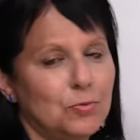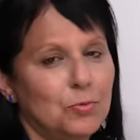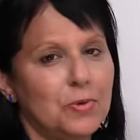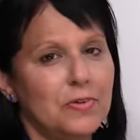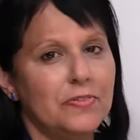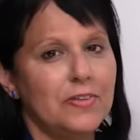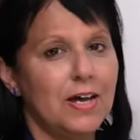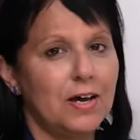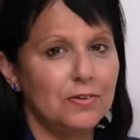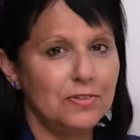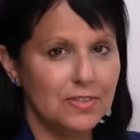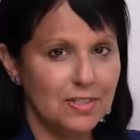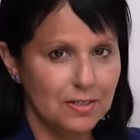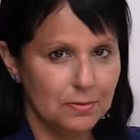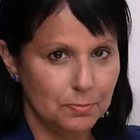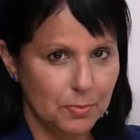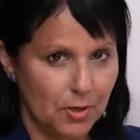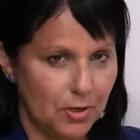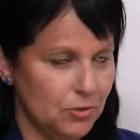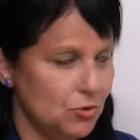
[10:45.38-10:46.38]
without the
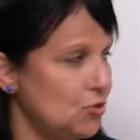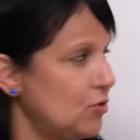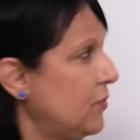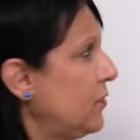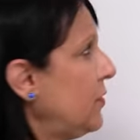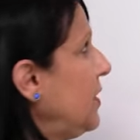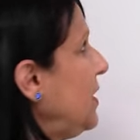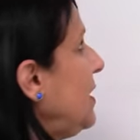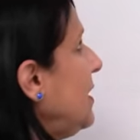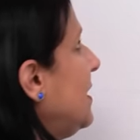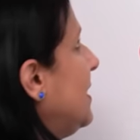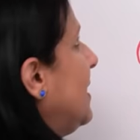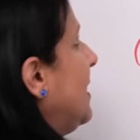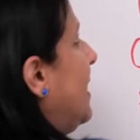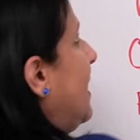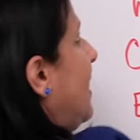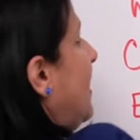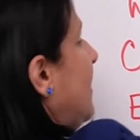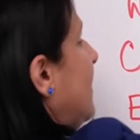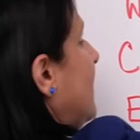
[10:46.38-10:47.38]
apostrophe,
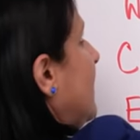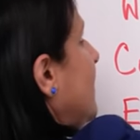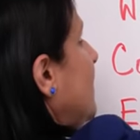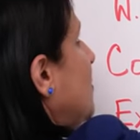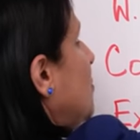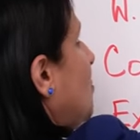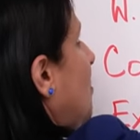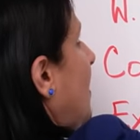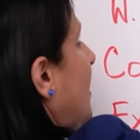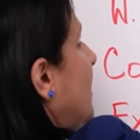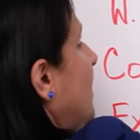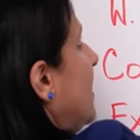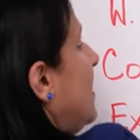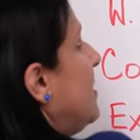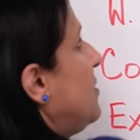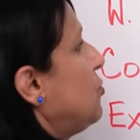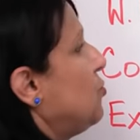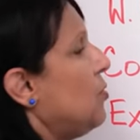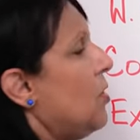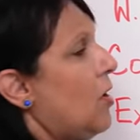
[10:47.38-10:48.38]
and this one
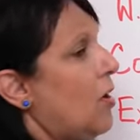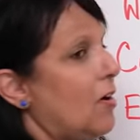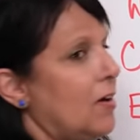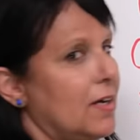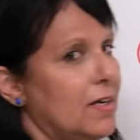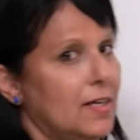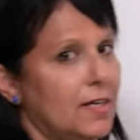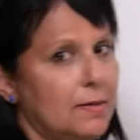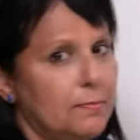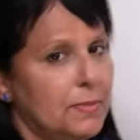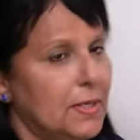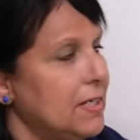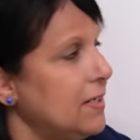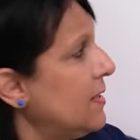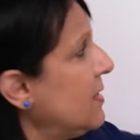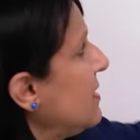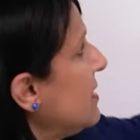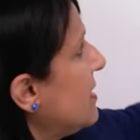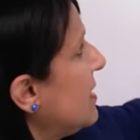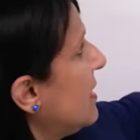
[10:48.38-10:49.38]
is wrong
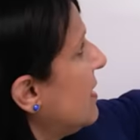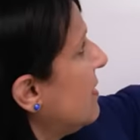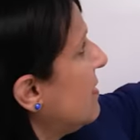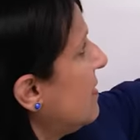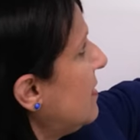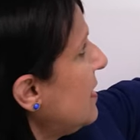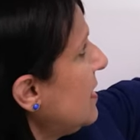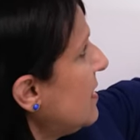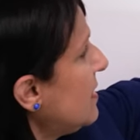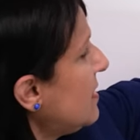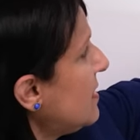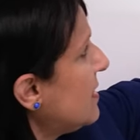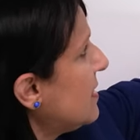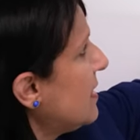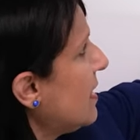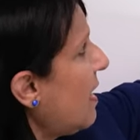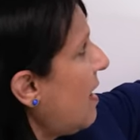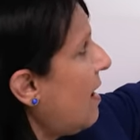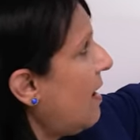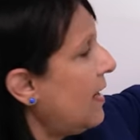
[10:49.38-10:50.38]
because
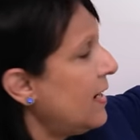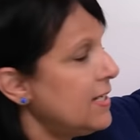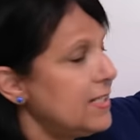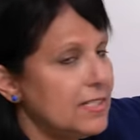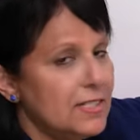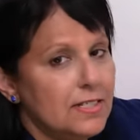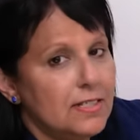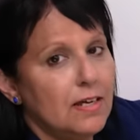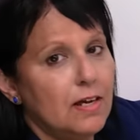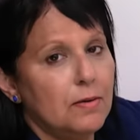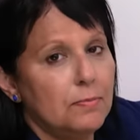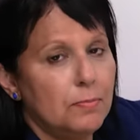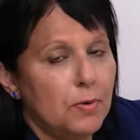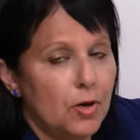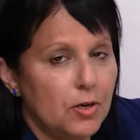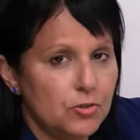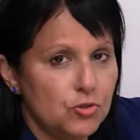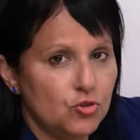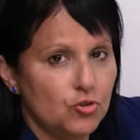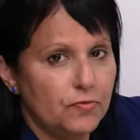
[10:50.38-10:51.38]
this it
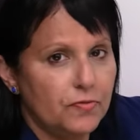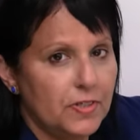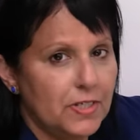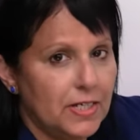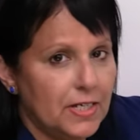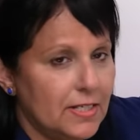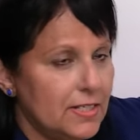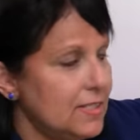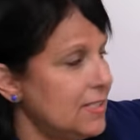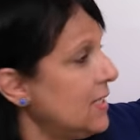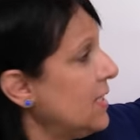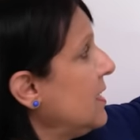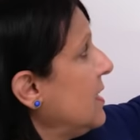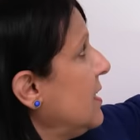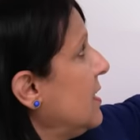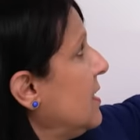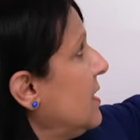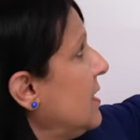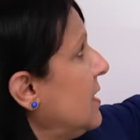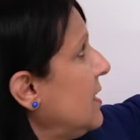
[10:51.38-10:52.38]
apostrophe s
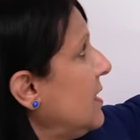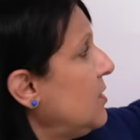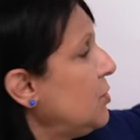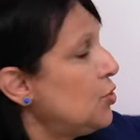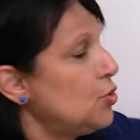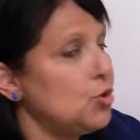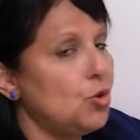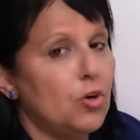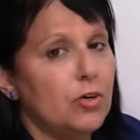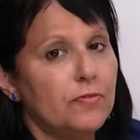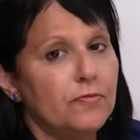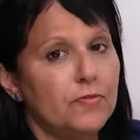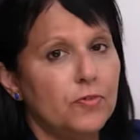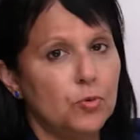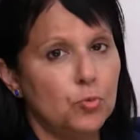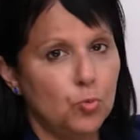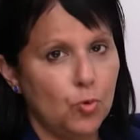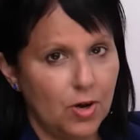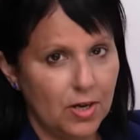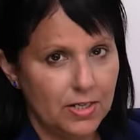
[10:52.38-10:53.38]
is short
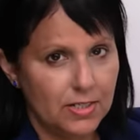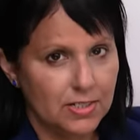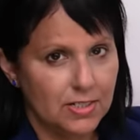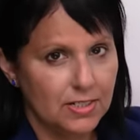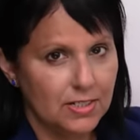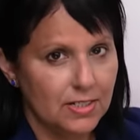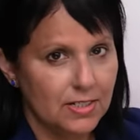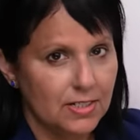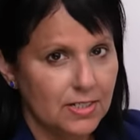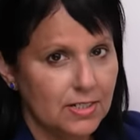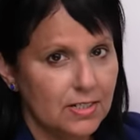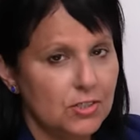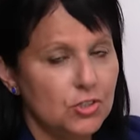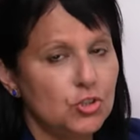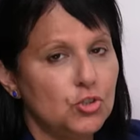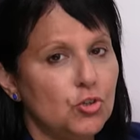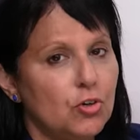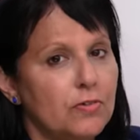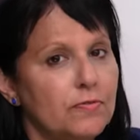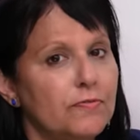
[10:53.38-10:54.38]
for what?
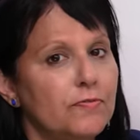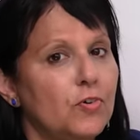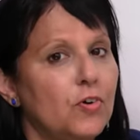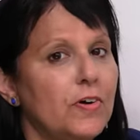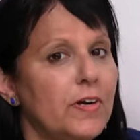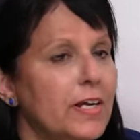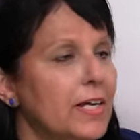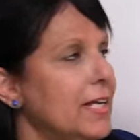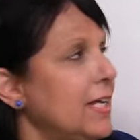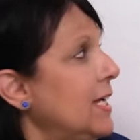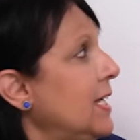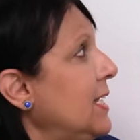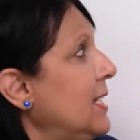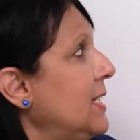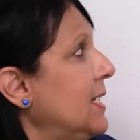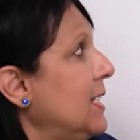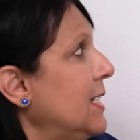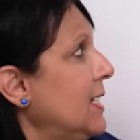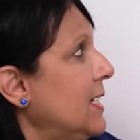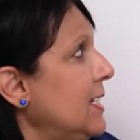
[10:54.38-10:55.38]
Short for
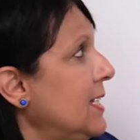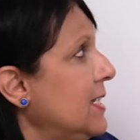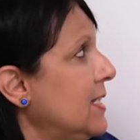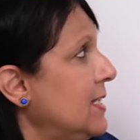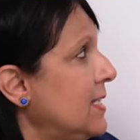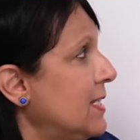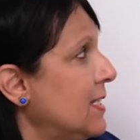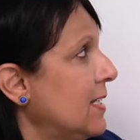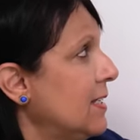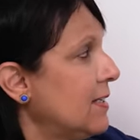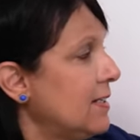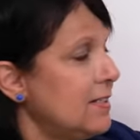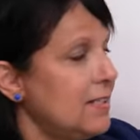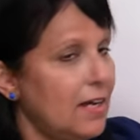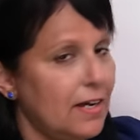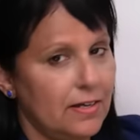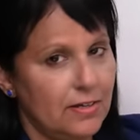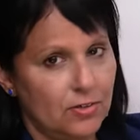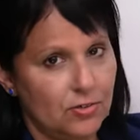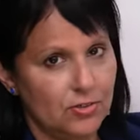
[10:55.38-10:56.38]
it is
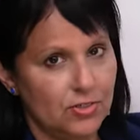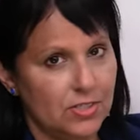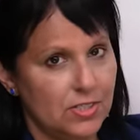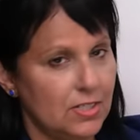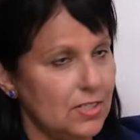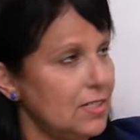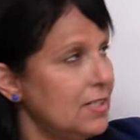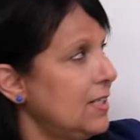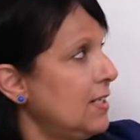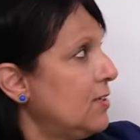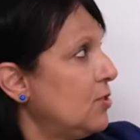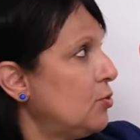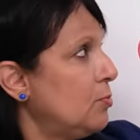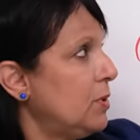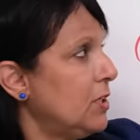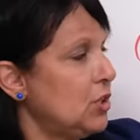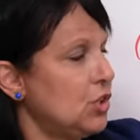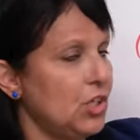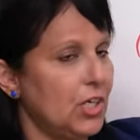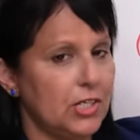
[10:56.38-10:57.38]
tires need to
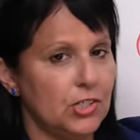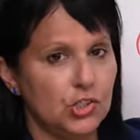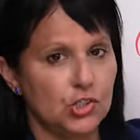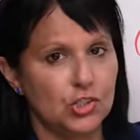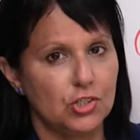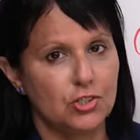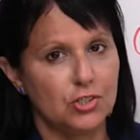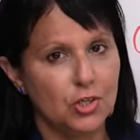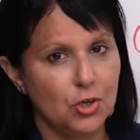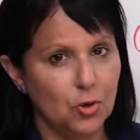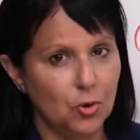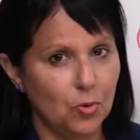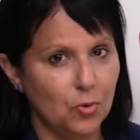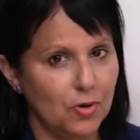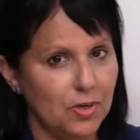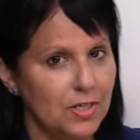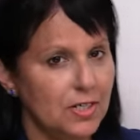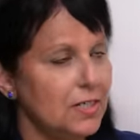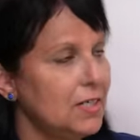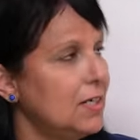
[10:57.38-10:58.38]
be changed. No,